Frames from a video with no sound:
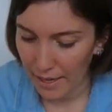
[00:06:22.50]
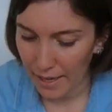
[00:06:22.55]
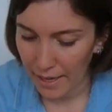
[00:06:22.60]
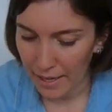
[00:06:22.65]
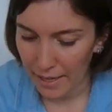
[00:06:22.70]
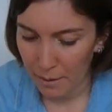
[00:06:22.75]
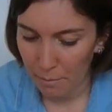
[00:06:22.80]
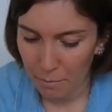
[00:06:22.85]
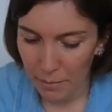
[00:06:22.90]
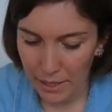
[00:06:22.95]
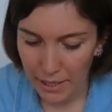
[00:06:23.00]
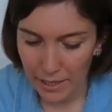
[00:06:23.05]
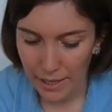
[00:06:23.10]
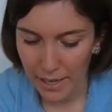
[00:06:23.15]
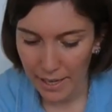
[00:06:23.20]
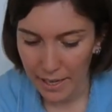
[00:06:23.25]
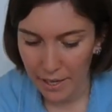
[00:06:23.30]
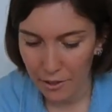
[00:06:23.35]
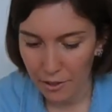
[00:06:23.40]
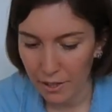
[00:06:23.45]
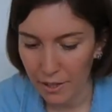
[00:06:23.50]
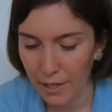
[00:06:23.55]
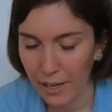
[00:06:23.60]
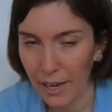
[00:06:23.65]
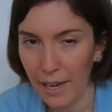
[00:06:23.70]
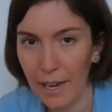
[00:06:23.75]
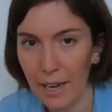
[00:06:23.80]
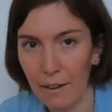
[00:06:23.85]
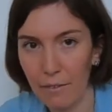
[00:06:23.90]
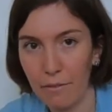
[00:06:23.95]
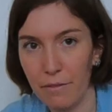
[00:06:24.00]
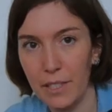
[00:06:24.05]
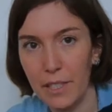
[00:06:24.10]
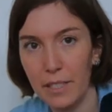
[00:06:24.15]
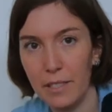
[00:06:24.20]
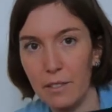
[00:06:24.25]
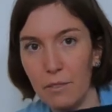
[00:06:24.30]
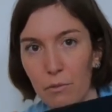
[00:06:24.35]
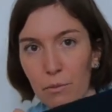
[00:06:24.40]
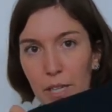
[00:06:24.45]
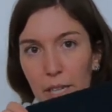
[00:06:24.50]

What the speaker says: a mid layer, I have this